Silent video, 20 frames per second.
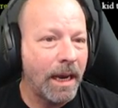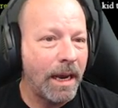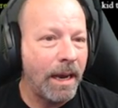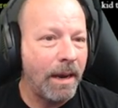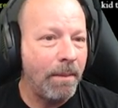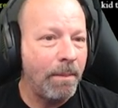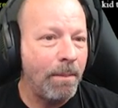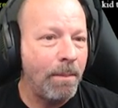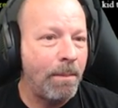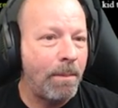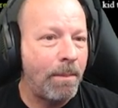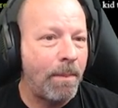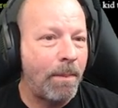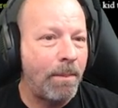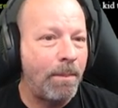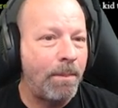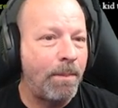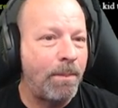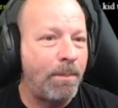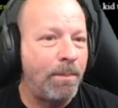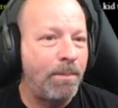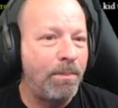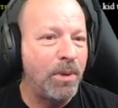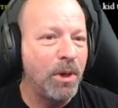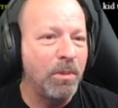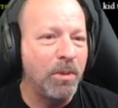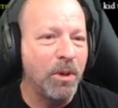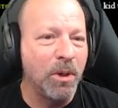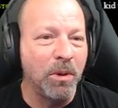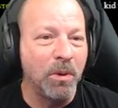M.
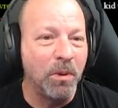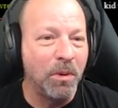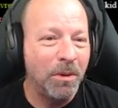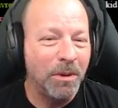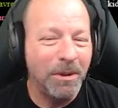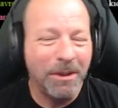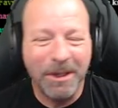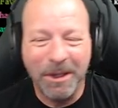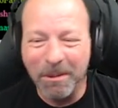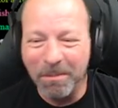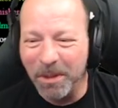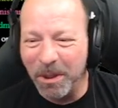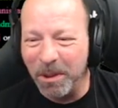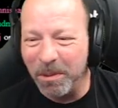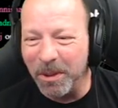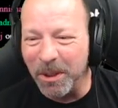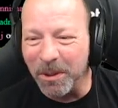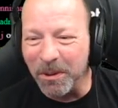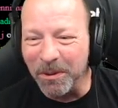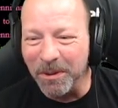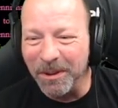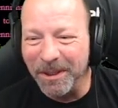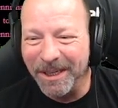Boo Boo. Boo Boo.